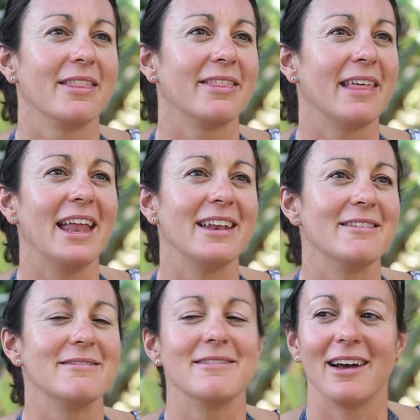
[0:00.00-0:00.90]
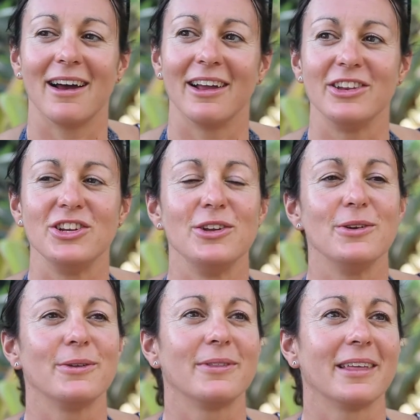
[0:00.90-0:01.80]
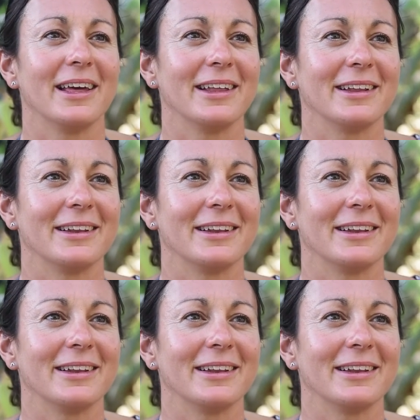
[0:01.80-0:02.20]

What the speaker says: then I knew that